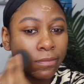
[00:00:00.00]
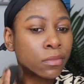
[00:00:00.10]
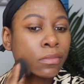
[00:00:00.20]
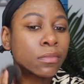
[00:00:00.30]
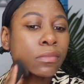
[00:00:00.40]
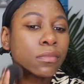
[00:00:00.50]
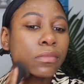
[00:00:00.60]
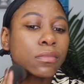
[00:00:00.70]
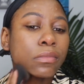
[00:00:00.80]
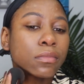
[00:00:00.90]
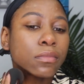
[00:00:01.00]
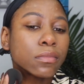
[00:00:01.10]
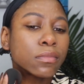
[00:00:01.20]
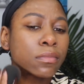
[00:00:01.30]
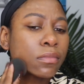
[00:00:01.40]

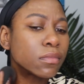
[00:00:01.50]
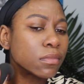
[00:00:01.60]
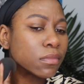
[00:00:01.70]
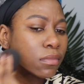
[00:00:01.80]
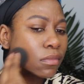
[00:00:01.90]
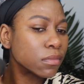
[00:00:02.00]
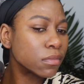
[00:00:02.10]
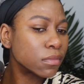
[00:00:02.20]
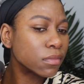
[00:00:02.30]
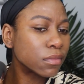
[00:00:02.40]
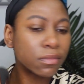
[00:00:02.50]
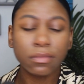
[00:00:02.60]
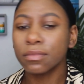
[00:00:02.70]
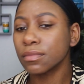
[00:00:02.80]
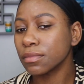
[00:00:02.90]

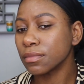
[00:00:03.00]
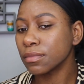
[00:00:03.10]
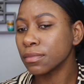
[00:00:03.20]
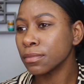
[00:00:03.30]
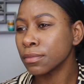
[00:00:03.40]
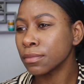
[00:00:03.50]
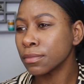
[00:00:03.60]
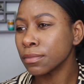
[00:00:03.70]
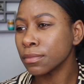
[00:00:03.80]
(no one is talking)